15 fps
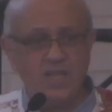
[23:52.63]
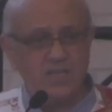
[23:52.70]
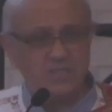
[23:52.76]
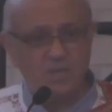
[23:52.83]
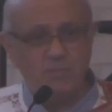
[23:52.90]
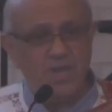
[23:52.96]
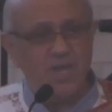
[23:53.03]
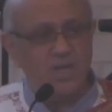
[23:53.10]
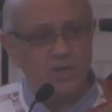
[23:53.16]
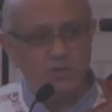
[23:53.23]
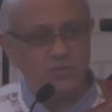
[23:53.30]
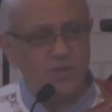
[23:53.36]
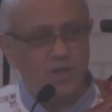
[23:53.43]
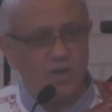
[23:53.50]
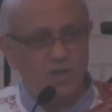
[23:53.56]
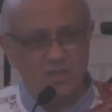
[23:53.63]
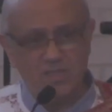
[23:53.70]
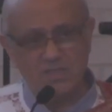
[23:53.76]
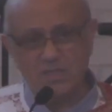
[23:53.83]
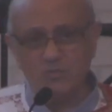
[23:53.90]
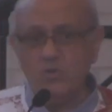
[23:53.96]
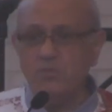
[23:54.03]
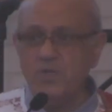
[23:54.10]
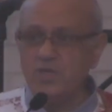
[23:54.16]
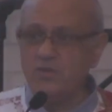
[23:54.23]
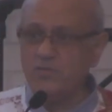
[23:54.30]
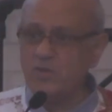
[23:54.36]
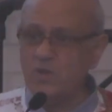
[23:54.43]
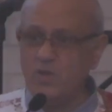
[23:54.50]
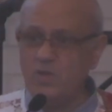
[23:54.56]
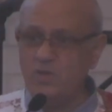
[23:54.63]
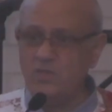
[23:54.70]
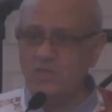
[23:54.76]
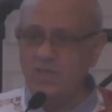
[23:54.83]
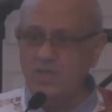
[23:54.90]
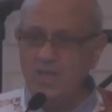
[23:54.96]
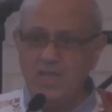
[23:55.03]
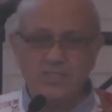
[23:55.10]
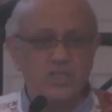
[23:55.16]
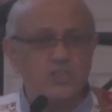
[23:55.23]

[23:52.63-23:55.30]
as a man of God, as a woman of God, as a